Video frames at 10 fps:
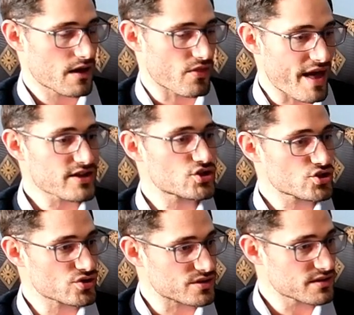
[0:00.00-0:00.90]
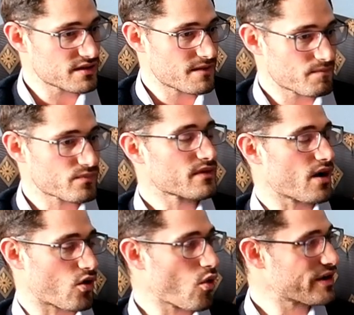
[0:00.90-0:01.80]
That should,
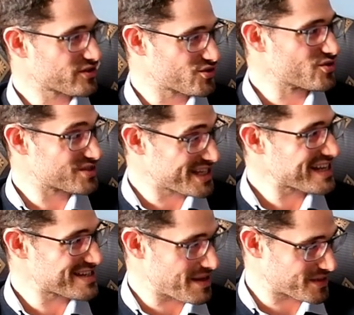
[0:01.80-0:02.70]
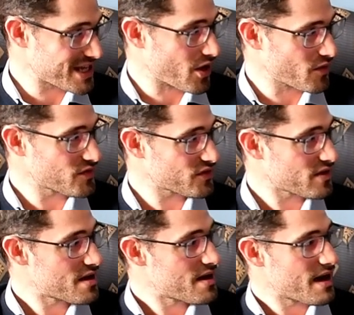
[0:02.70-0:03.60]
according to Stata themselves,
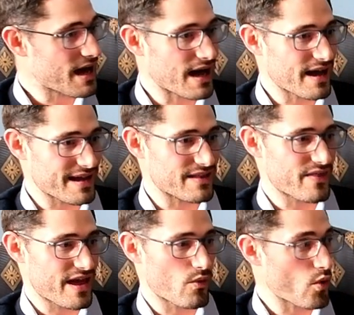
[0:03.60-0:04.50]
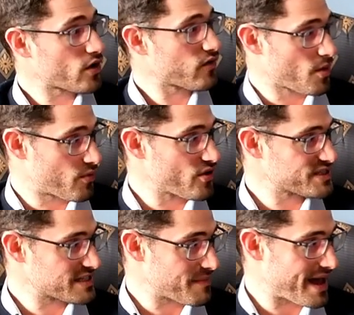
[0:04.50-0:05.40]
in their workflow
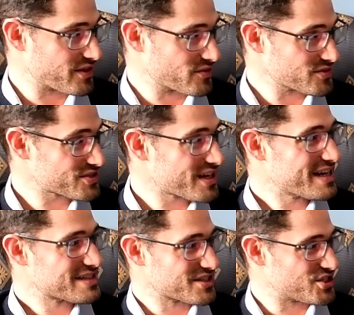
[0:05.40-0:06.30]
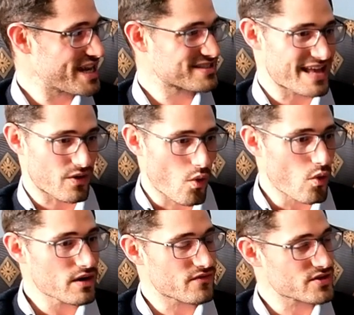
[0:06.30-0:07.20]
process manuals, suggest that
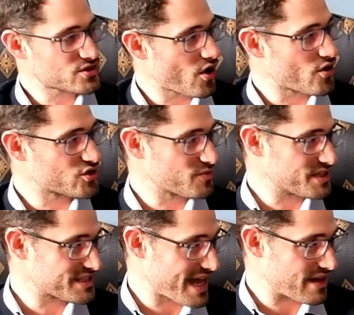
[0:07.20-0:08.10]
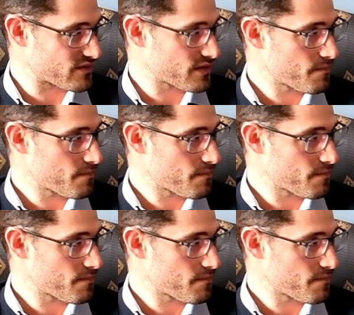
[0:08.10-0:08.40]
all of this code should be saved